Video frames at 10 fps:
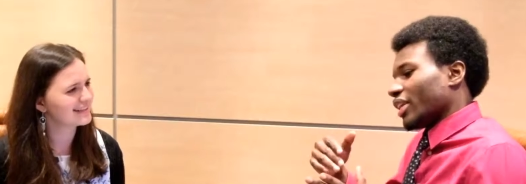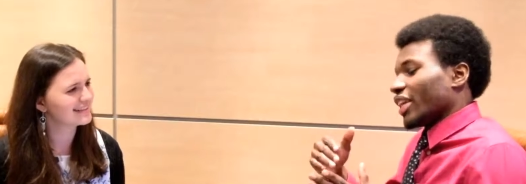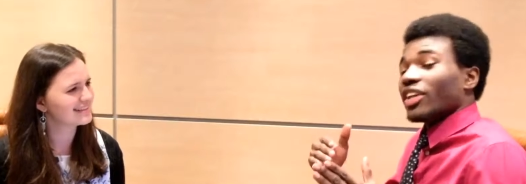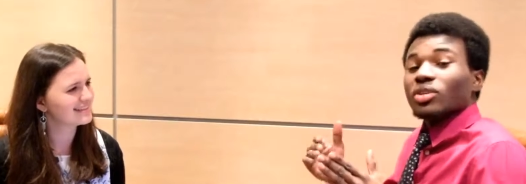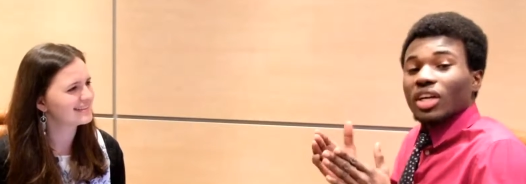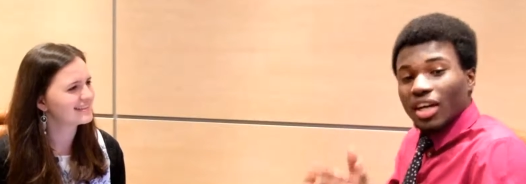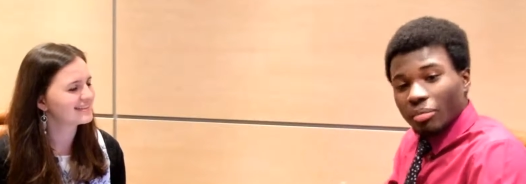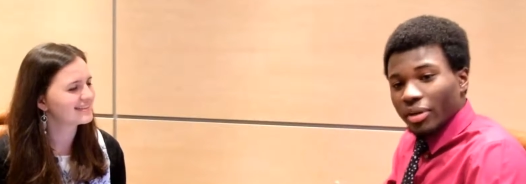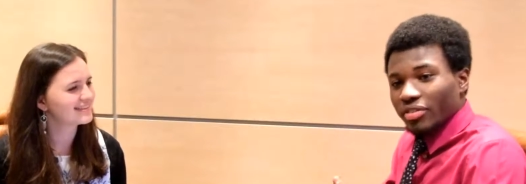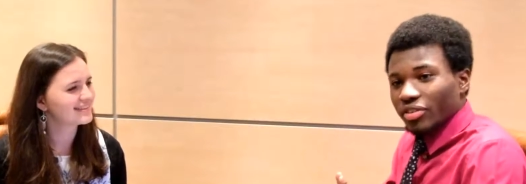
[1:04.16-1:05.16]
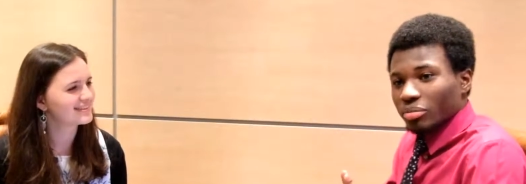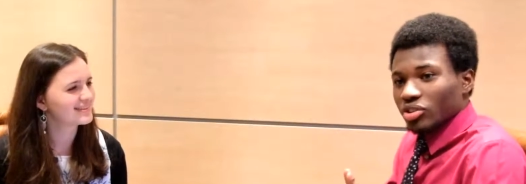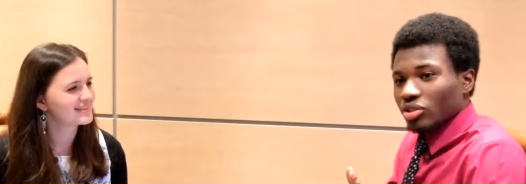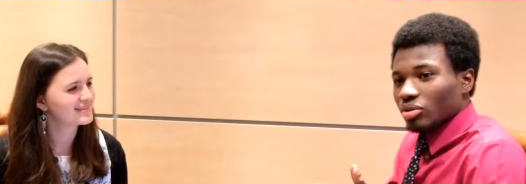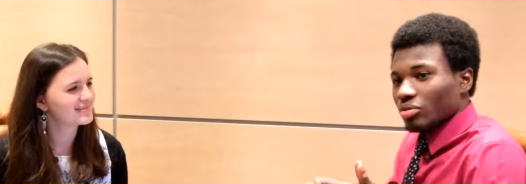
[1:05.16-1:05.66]
Speaker 1: yes. and then you come back
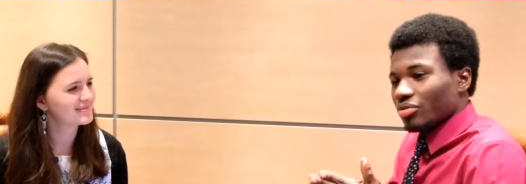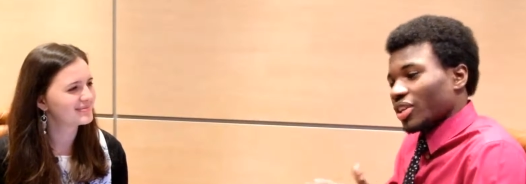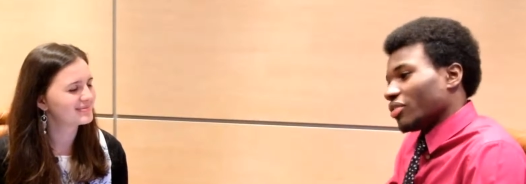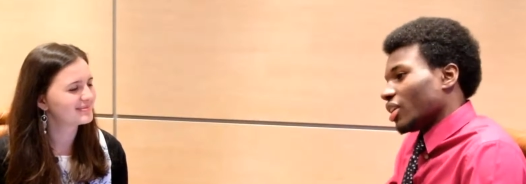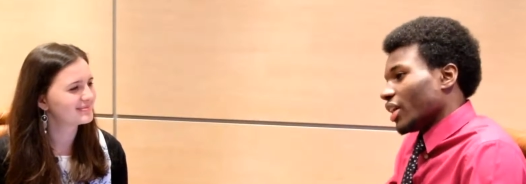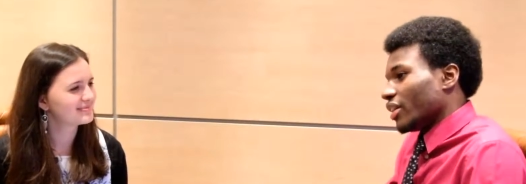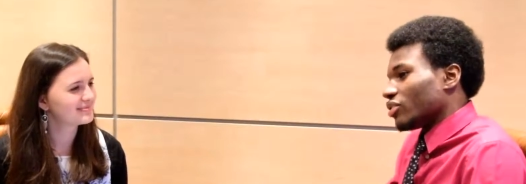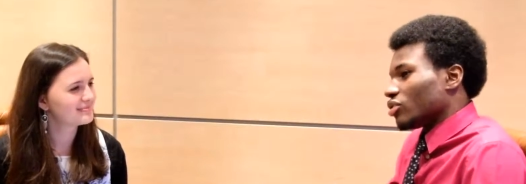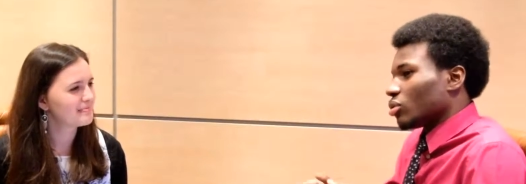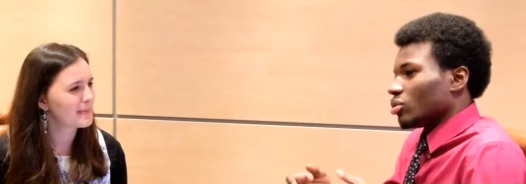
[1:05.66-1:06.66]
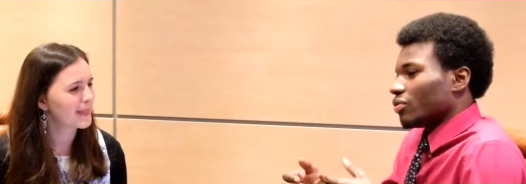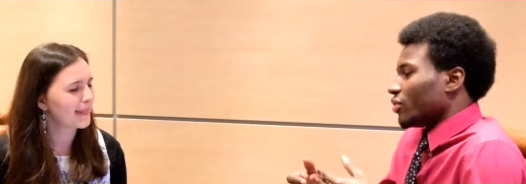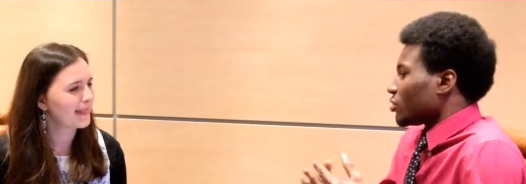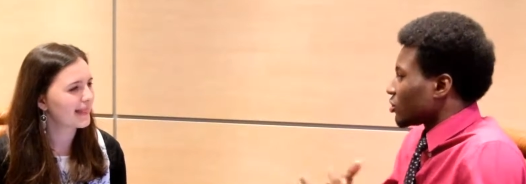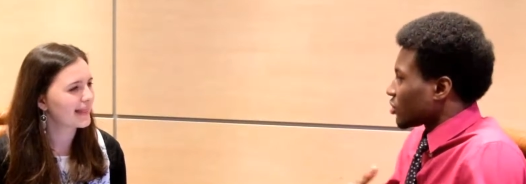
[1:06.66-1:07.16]
from school very late so
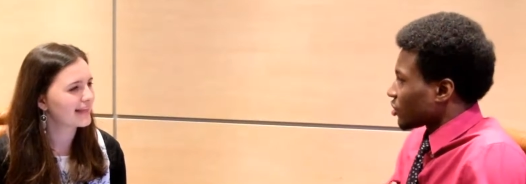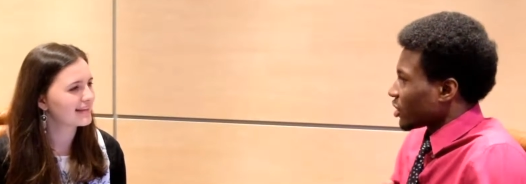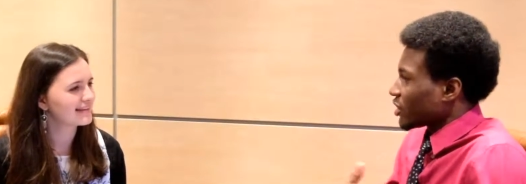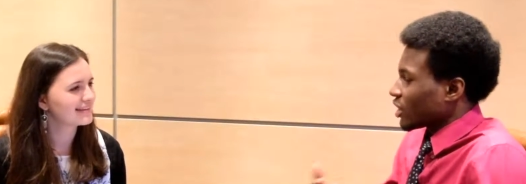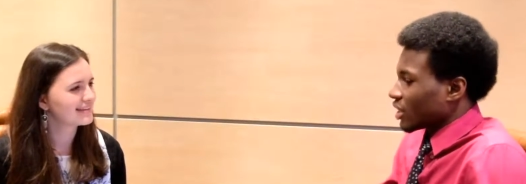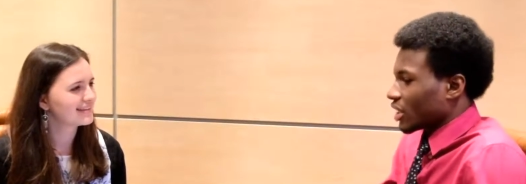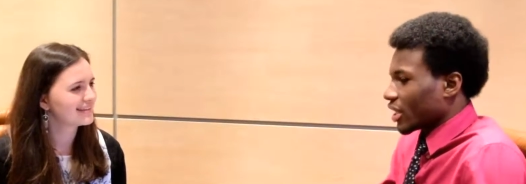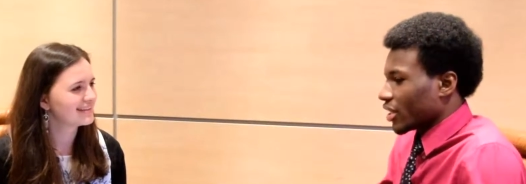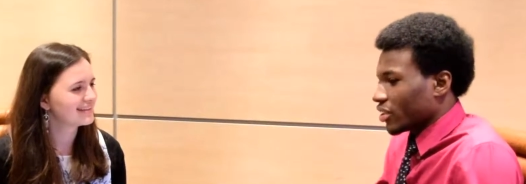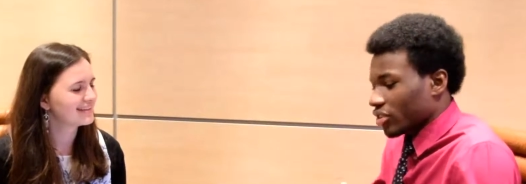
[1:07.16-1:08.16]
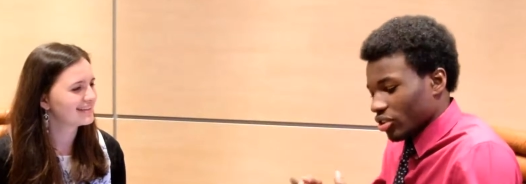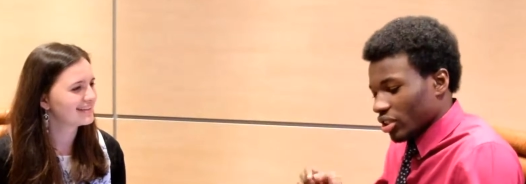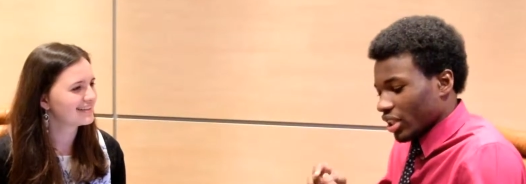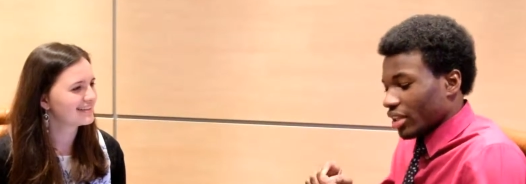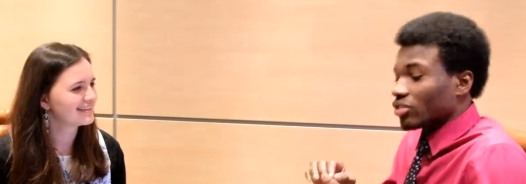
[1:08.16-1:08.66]
you feel stressed and tired you
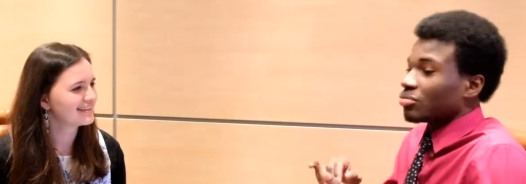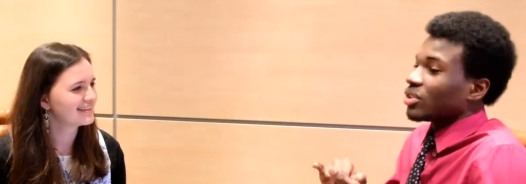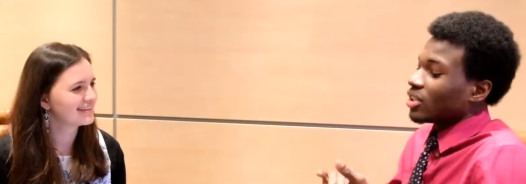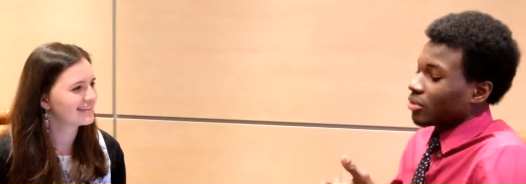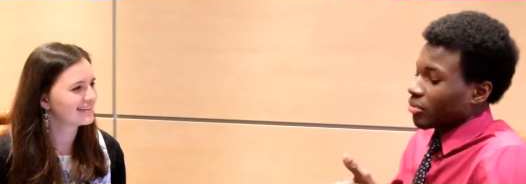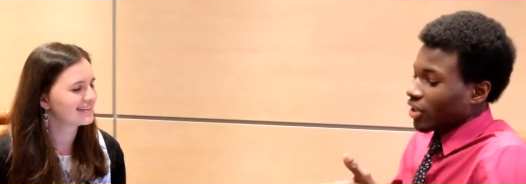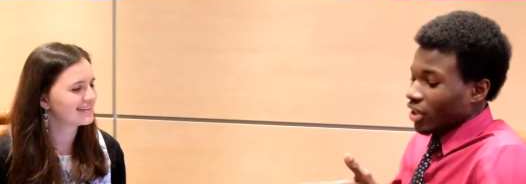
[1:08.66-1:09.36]
don't get to read your